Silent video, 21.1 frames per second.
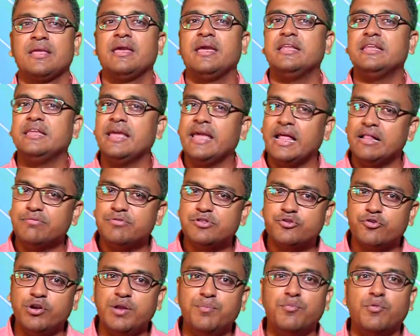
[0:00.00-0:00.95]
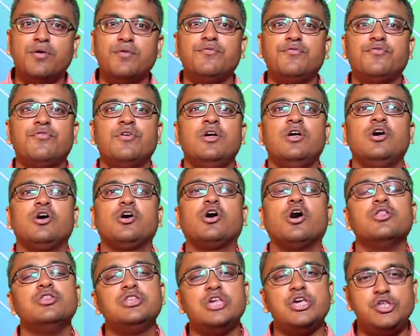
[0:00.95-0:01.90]
It helps to remove
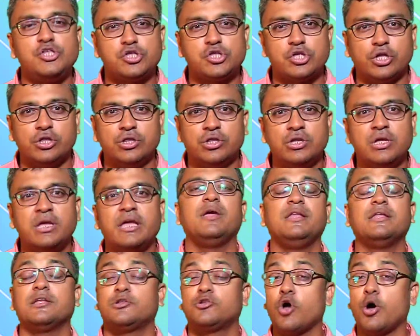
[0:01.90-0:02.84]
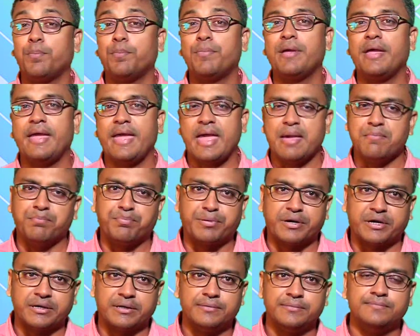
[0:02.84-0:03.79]
congestion in the top
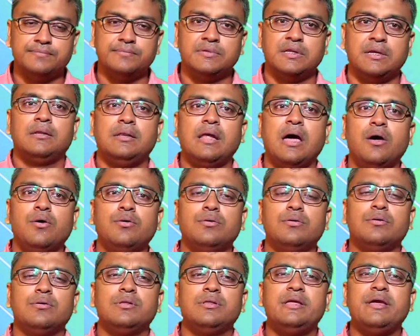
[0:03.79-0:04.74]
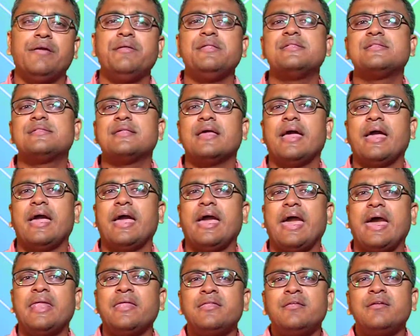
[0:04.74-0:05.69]
hamper. Now, there is
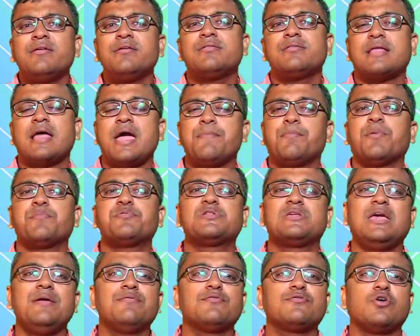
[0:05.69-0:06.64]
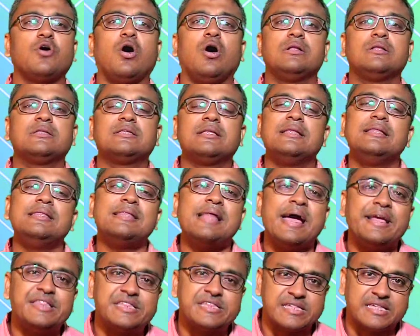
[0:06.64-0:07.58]
another type of skiff called
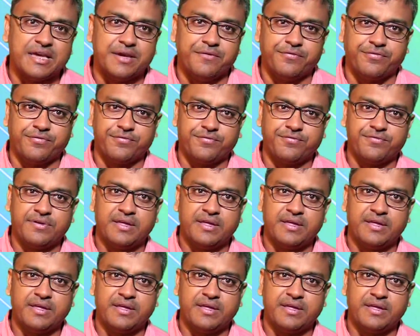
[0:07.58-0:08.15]
light skiff.